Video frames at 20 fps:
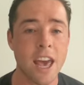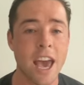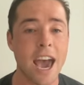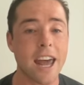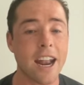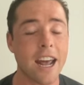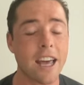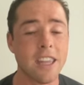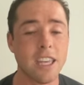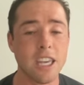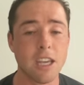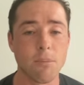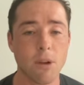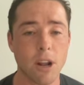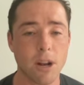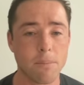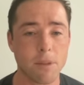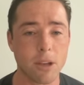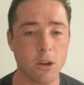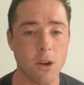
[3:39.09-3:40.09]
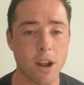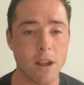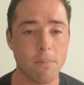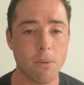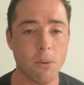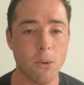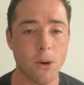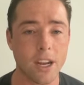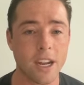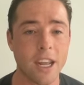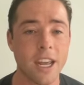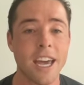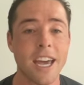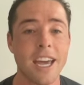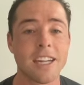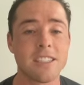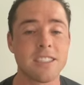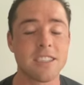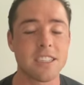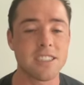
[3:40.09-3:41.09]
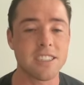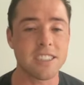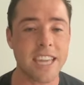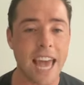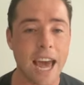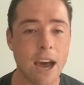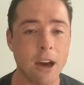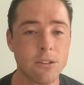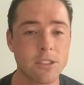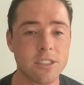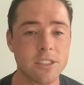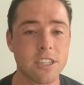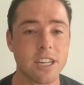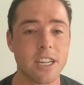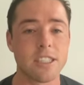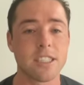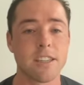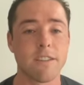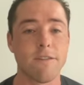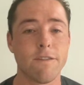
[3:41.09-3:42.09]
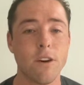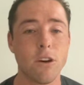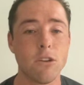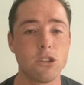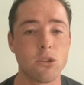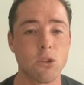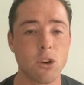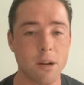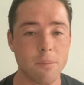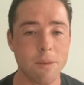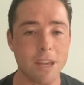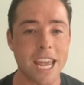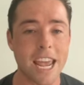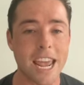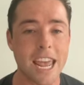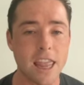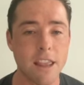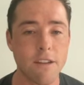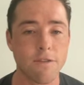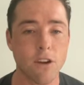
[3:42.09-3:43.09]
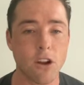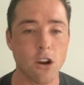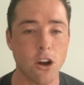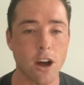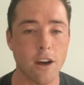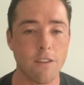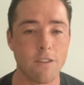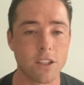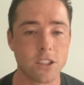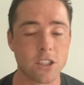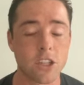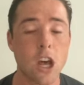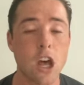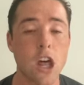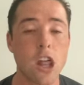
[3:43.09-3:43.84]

And I think you brought up the great point. It's the scouts. It's the folks who are going to be in the front office.